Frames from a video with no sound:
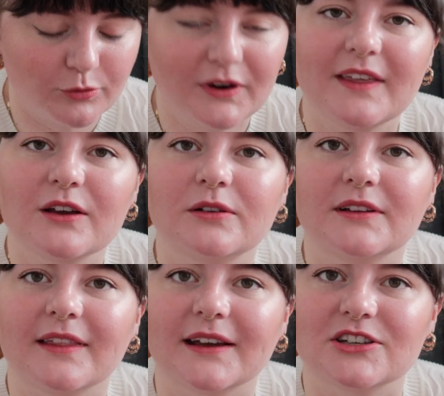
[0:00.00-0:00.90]
what do they call
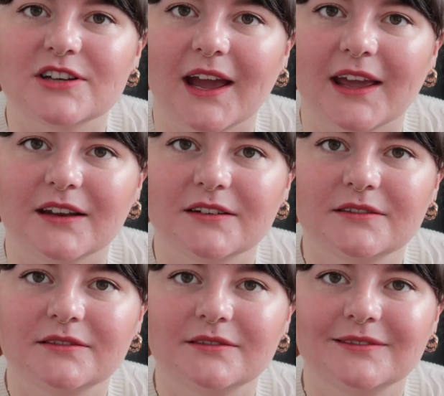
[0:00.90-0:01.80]
it? Like a chain
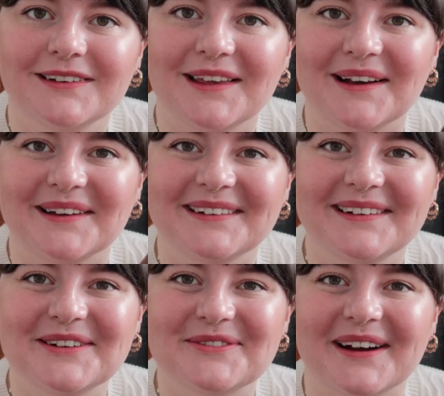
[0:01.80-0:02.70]
yarn
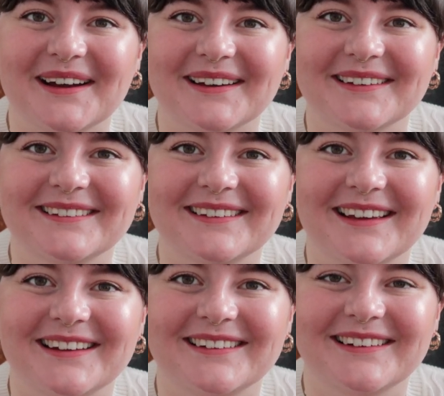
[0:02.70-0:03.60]
where
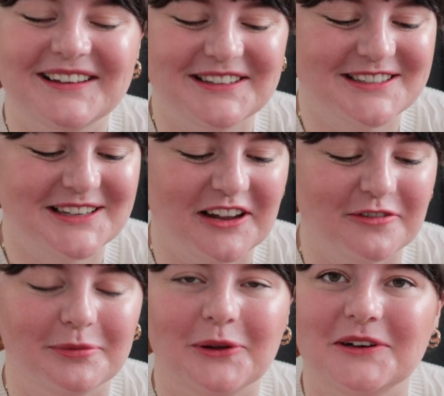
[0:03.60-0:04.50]
it is kind
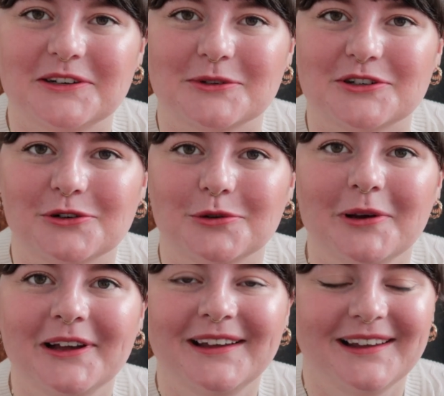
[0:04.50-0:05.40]
of blown into a tube.
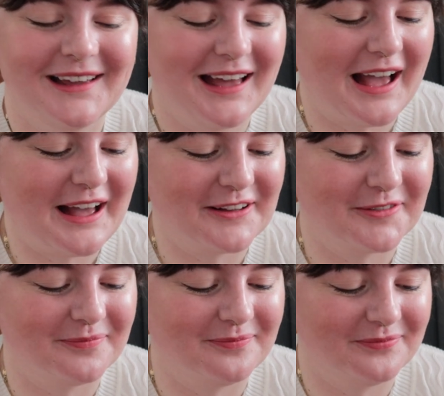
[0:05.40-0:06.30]

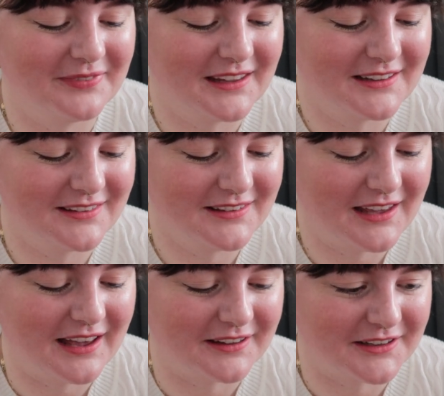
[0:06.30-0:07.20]

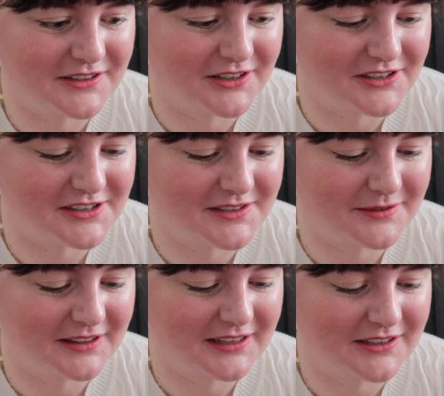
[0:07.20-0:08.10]
Yeah, the construction is
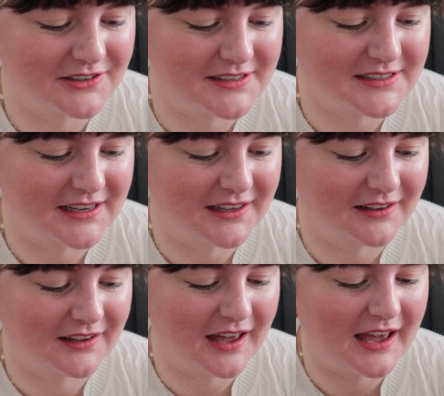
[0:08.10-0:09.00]
really
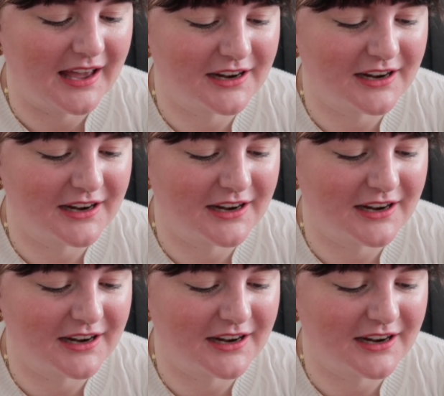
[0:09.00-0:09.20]
interesting. I